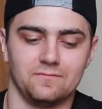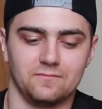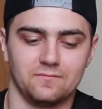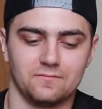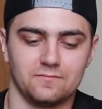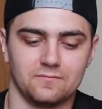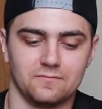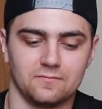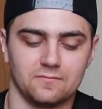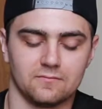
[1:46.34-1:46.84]

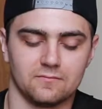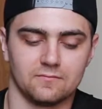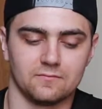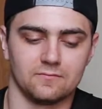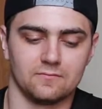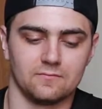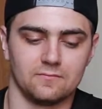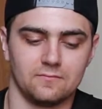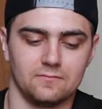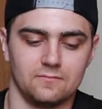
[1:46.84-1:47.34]

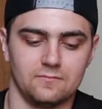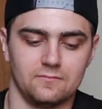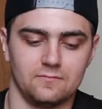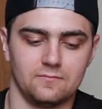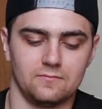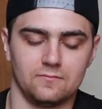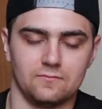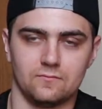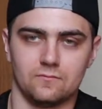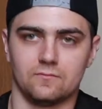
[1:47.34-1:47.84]

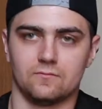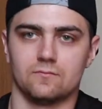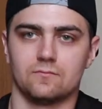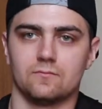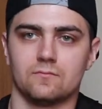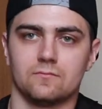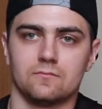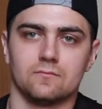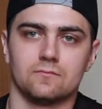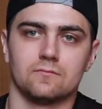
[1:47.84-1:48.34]

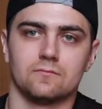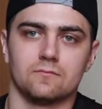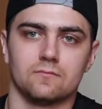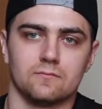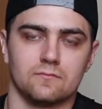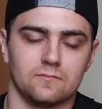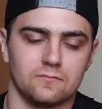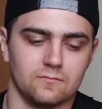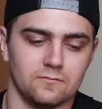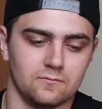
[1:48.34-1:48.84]

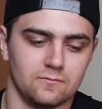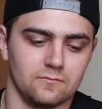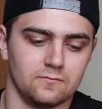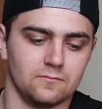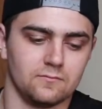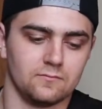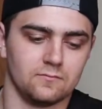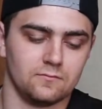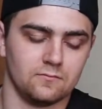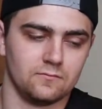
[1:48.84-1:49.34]

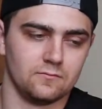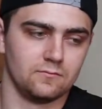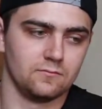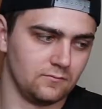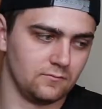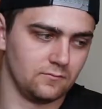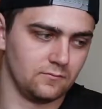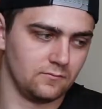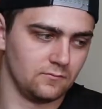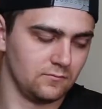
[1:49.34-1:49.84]

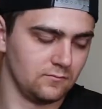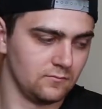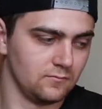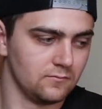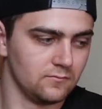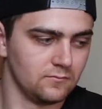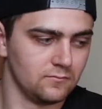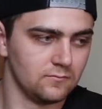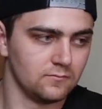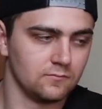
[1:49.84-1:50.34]

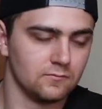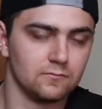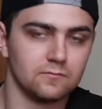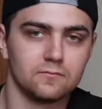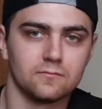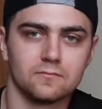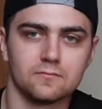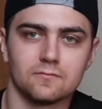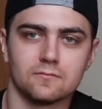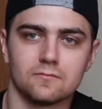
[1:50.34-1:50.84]

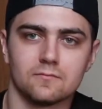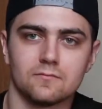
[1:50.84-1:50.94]
No words are spoken by the person on screen.